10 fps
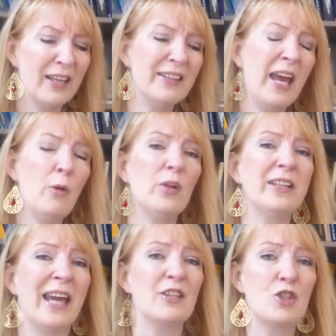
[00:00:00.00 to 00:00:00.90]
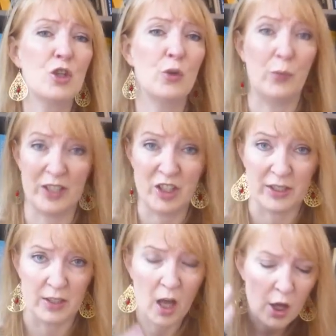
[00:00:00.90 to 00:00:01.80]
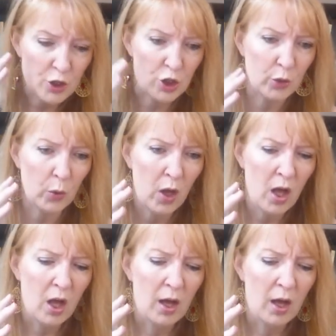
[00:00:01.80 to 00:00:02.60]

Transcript: they will get too rigid. Too